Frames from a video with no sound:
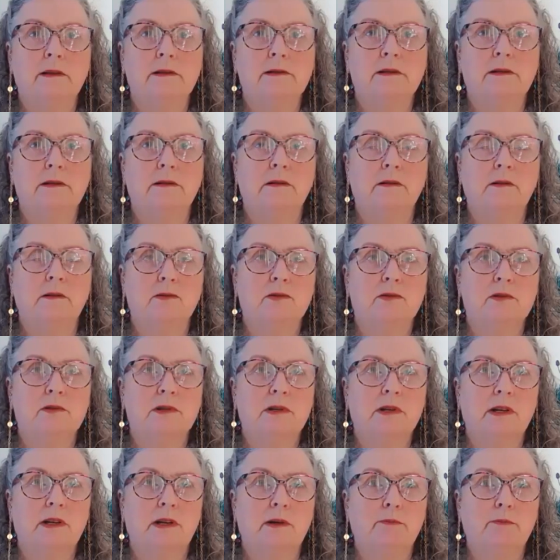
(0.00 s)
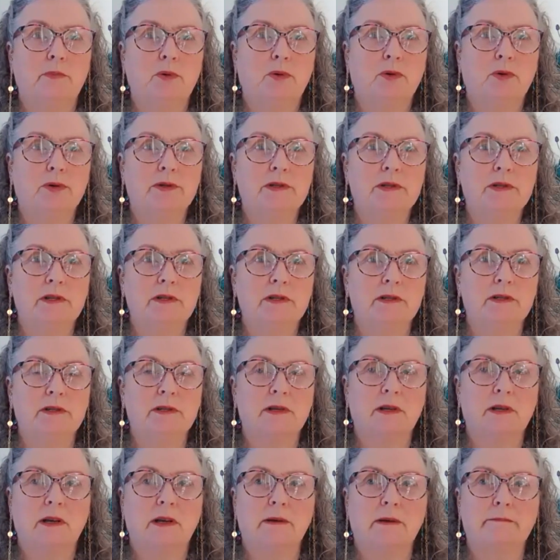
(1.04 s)
think that's a hugely
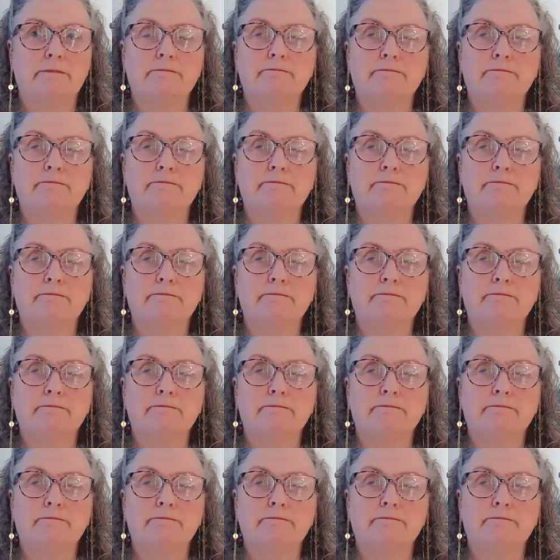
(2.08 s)
important